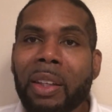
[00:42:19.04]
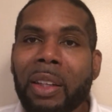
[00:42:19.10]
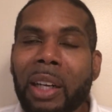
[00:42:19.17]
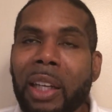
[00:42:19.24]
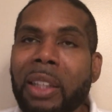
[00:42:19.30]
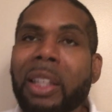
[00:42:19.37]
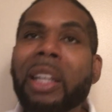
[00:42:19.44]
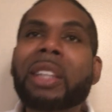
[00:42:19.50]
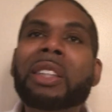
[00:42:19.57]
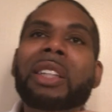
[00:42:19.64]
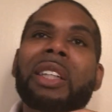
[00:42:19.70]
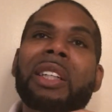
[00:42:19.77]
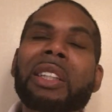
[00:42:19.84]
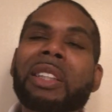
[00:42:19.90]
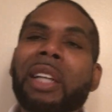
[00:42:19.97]

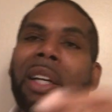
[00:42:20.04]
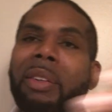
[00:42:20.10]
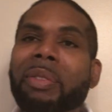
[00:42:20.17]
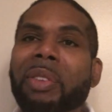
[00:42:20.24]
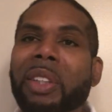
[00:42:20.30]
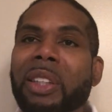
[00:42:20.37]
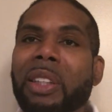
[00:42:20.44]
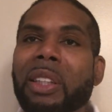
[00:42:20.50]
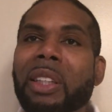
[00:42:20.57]
Addiction is covered.